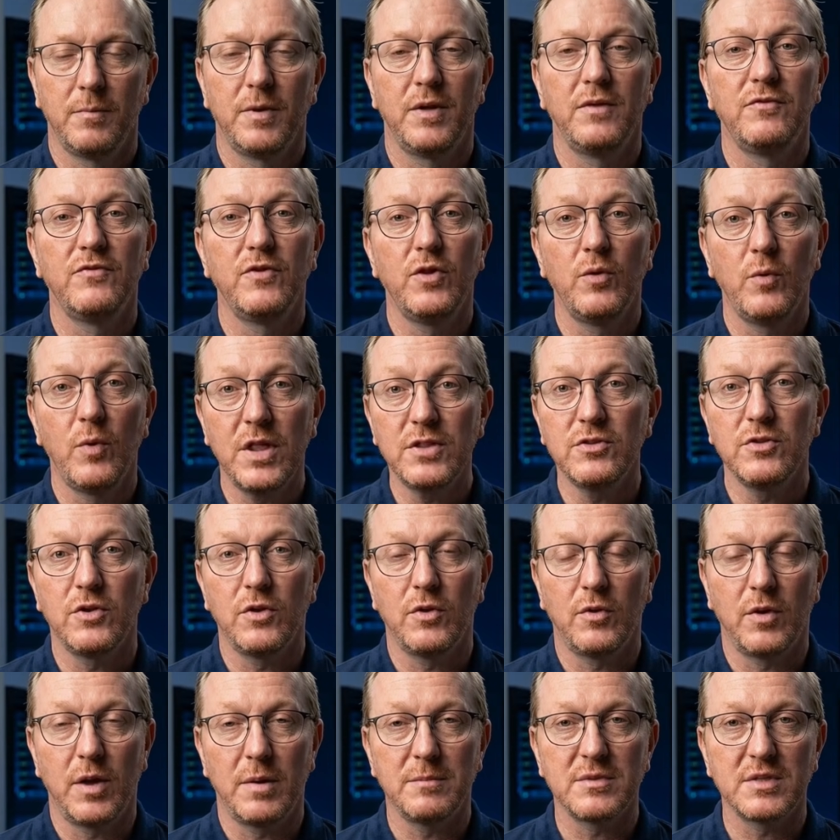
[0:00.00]
But if you went to
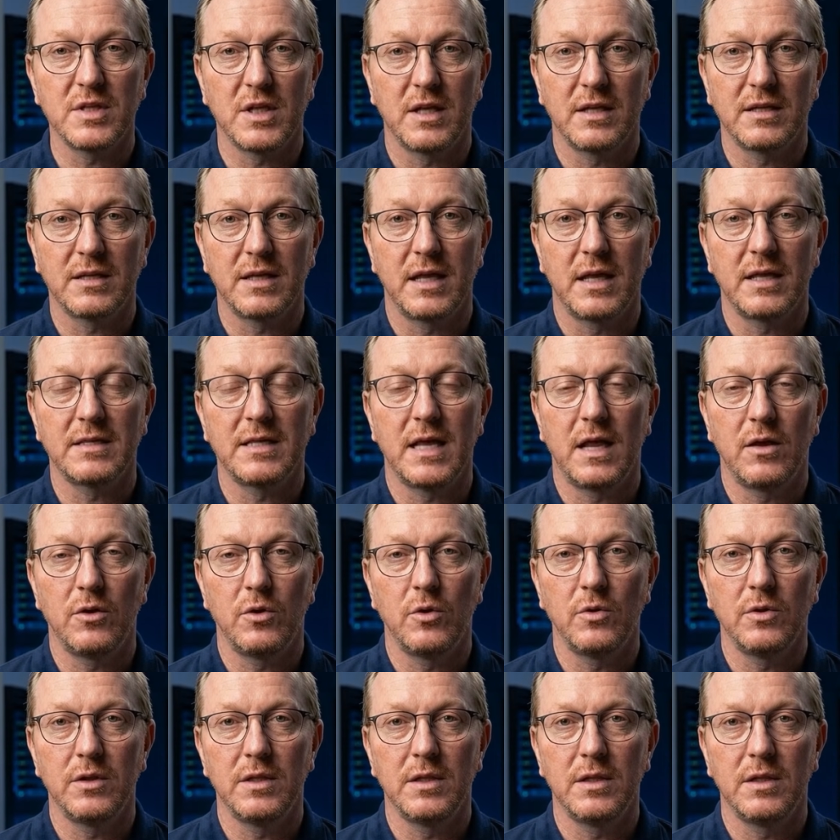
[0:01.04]
the website and
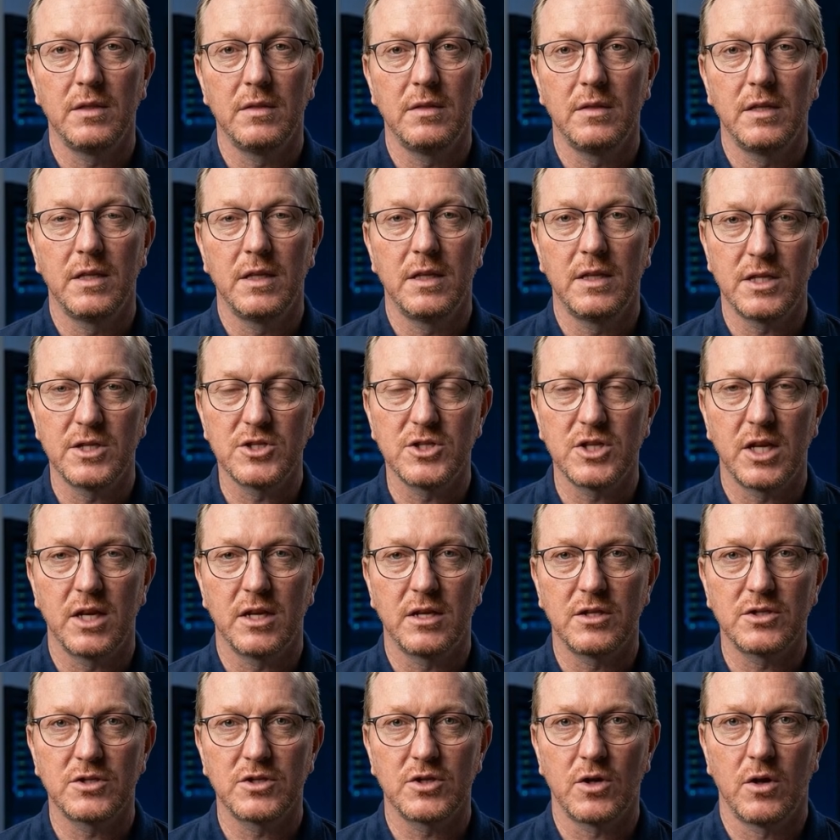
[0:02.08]
downloaded the Linux shell
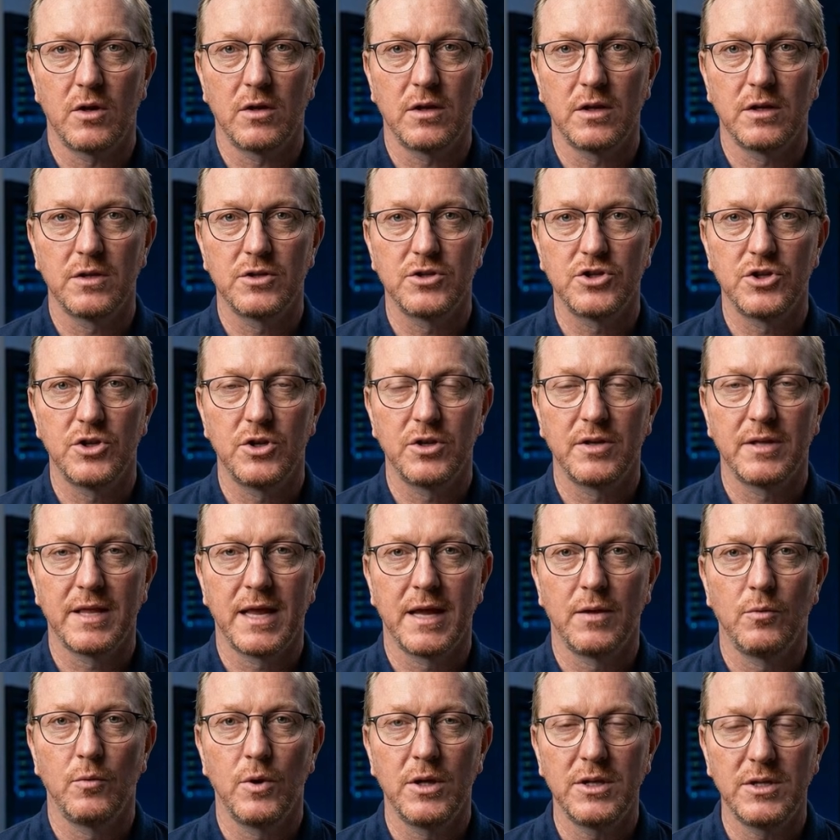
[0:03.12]
installer during
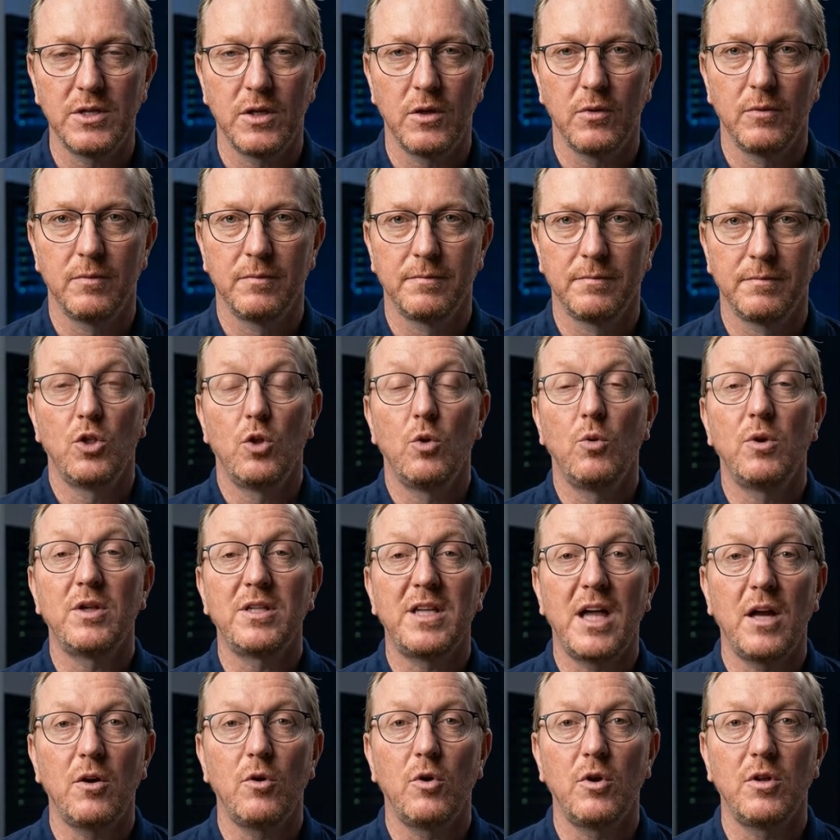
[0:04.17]
that window, you were
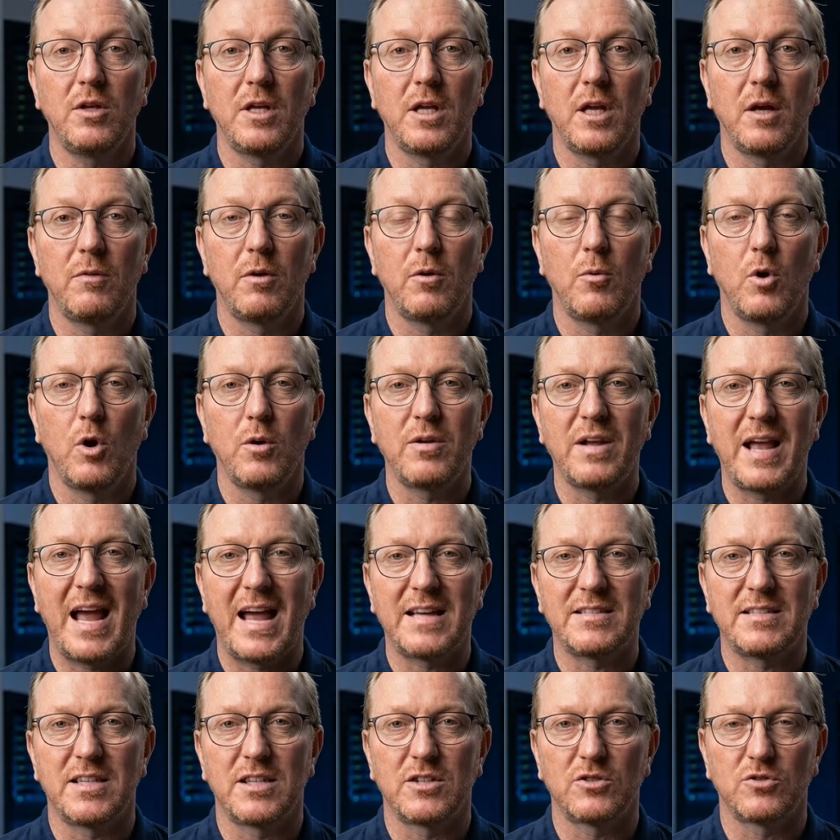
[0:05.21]
downloading a remote
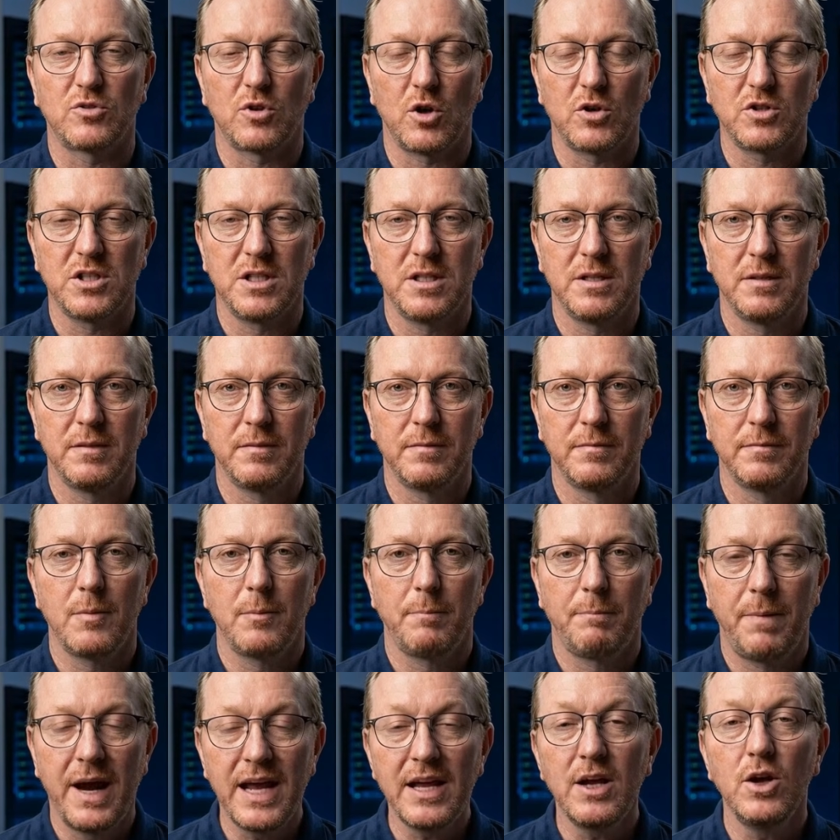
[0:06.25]
access Trojan.
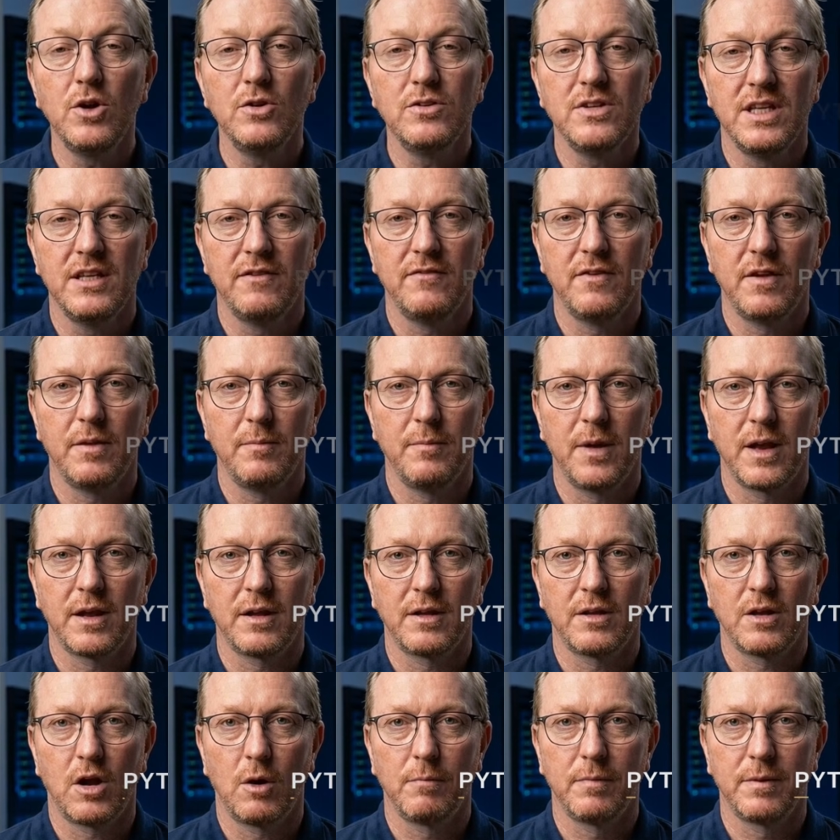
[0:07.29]
The payload delivered by
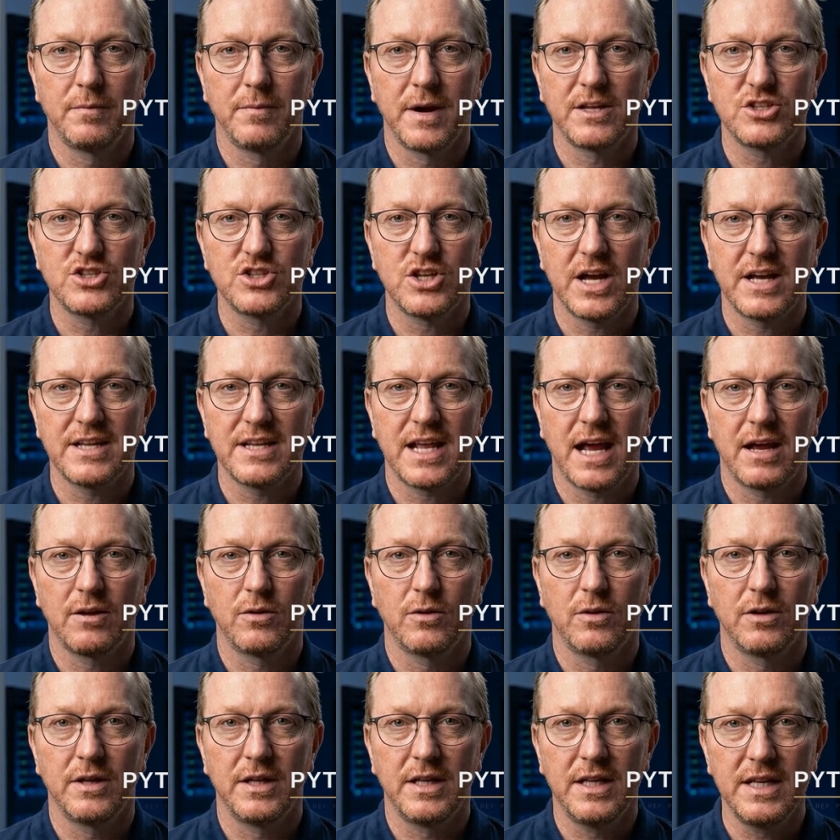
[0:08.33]
the compromised
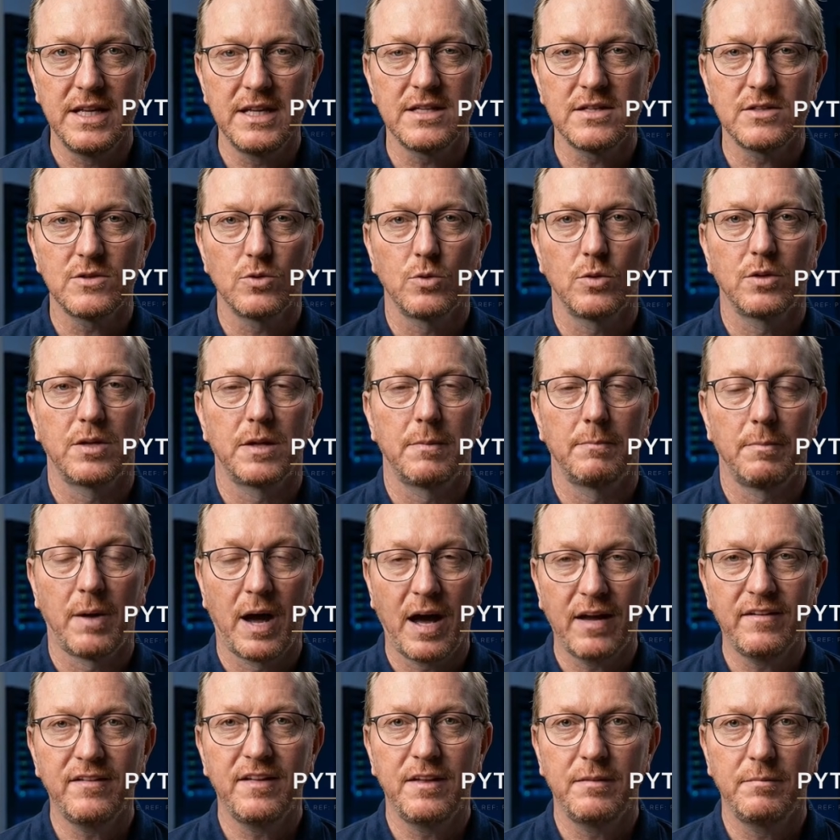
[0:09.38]
JDownloader links was a
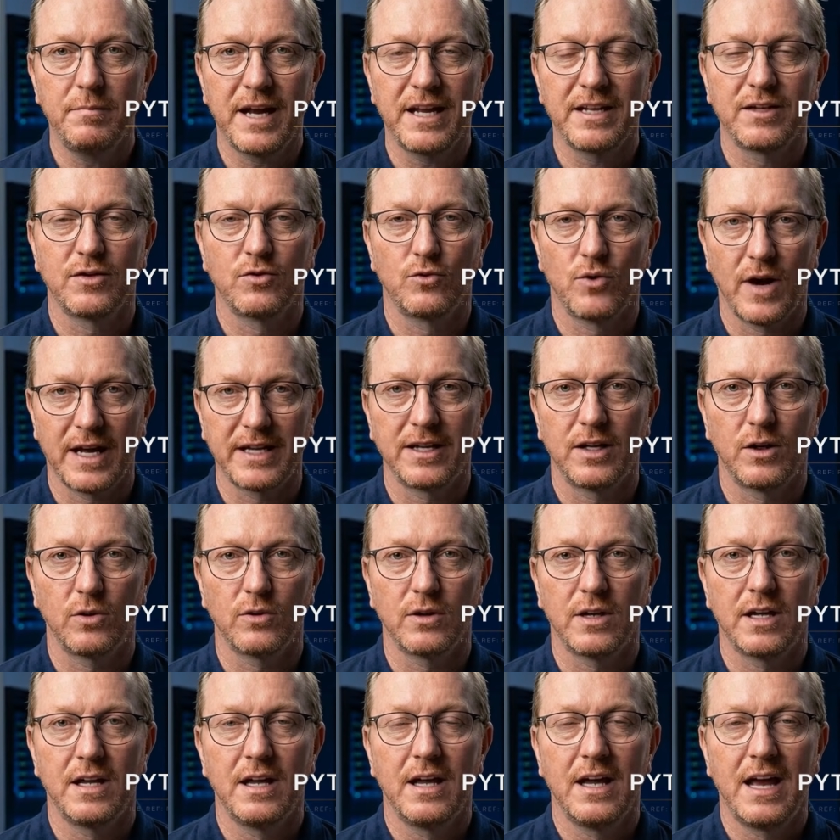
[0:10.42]
Python-based rat
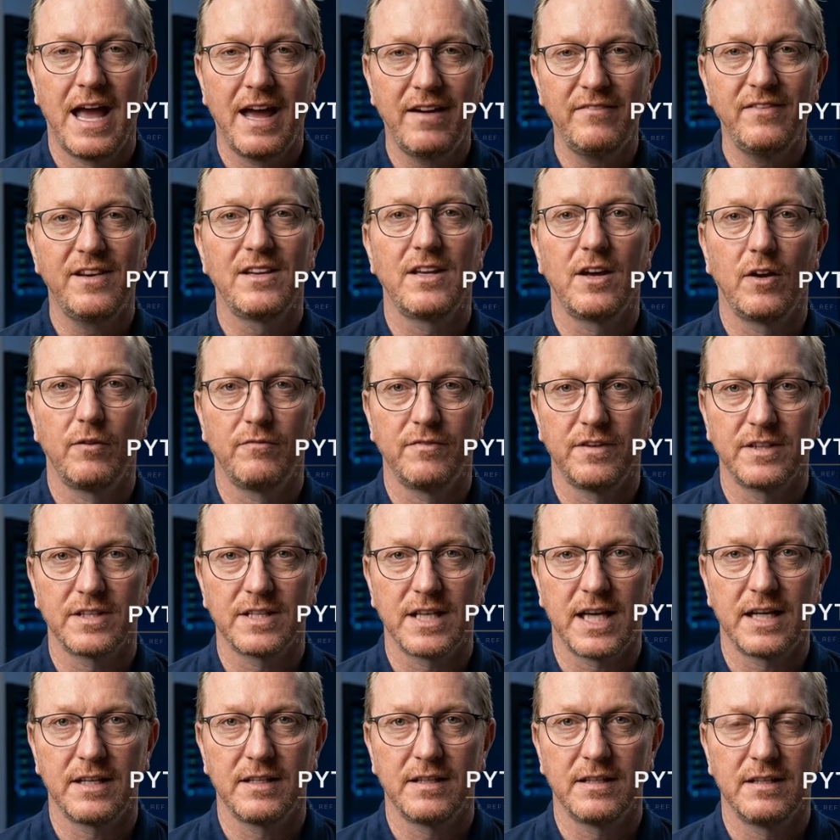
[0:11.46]
loader heavily
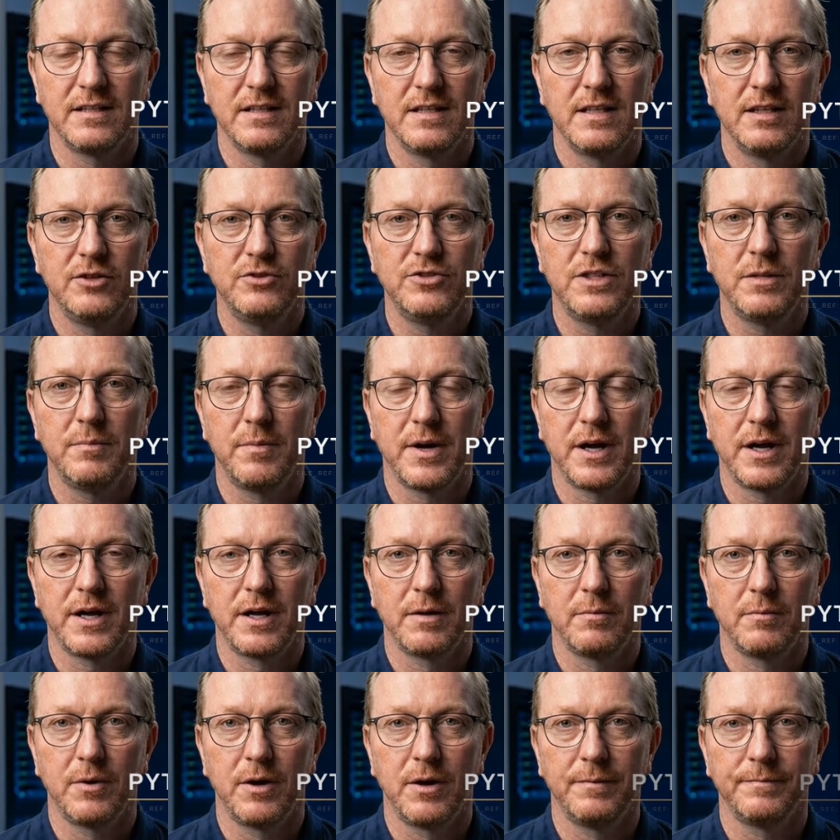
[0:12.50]
obfuscated using
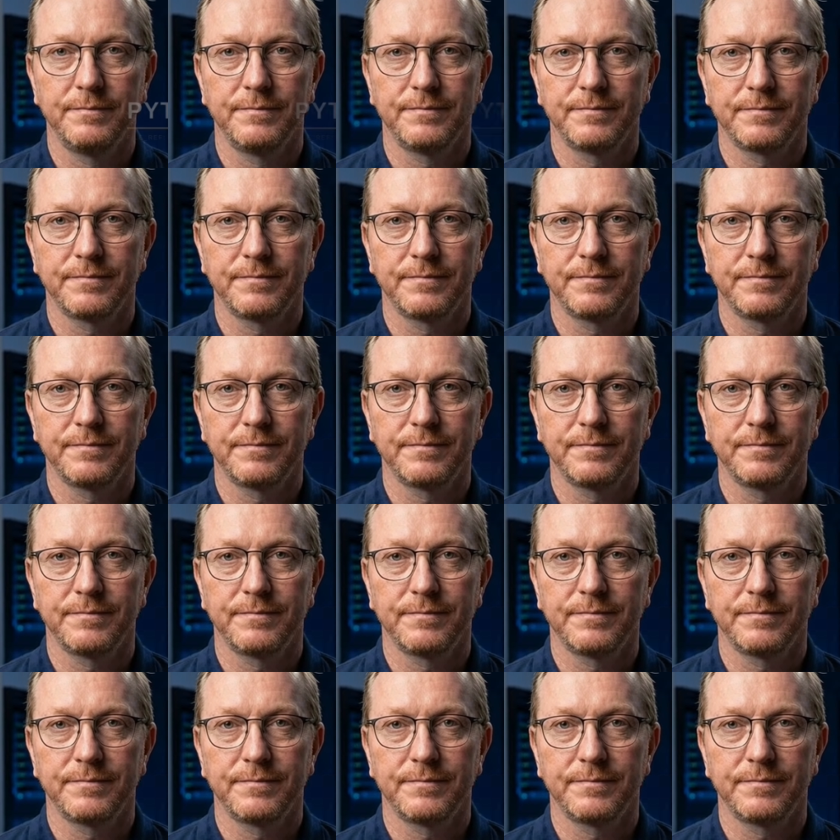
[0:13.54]
PAM-DOORa.